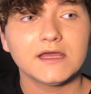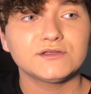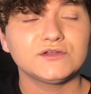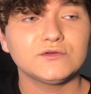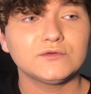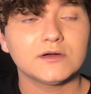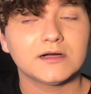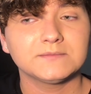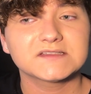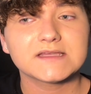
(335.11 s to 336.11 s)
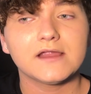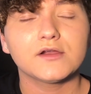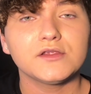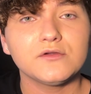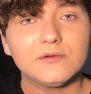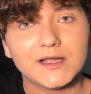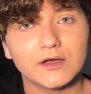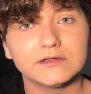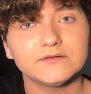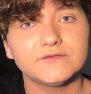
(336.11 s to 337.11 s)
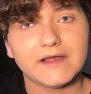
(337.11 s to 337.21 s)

to um, scare you out of